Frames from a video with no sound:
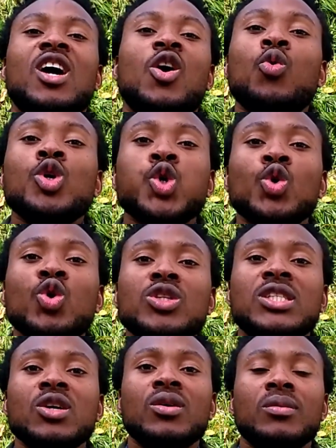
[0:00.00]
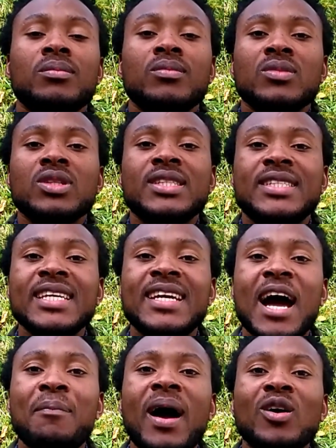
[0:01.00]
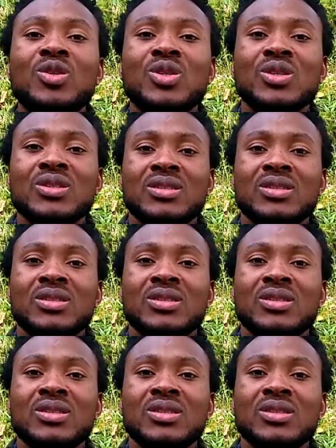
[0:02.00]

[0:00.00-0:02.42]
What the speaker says: we shouldn't think about